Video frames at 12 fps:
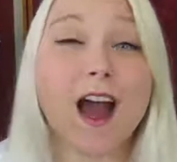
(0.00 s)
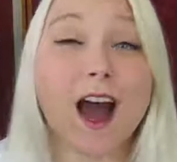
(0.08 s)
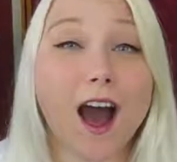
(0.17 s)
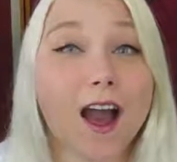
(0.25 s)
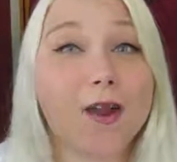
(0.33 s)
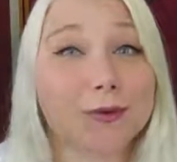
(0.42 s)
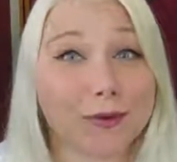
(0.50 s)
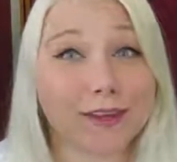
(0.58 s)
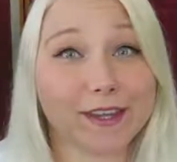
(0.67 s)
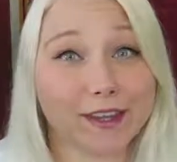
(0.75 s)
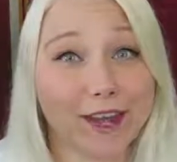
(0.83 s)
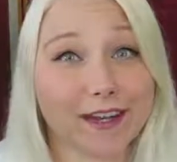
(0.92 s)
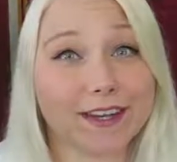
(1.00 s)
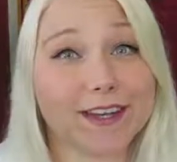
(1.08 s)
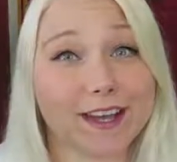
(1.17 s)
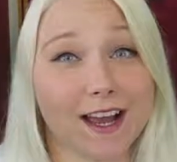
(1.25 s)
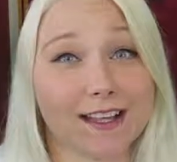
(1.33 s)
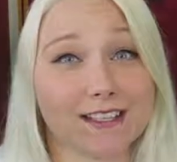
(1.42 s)
I really liked
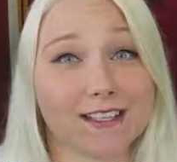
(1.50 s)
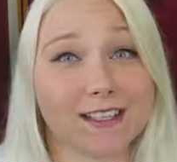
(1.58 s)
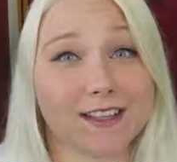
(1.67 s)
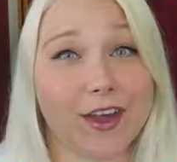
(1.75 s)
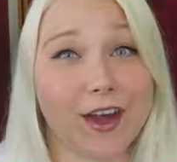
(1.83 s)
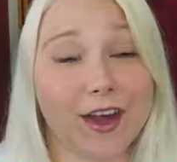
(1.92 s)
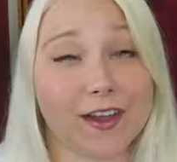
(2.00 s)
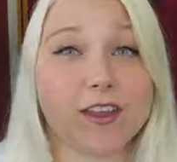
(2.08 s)
the iStick line.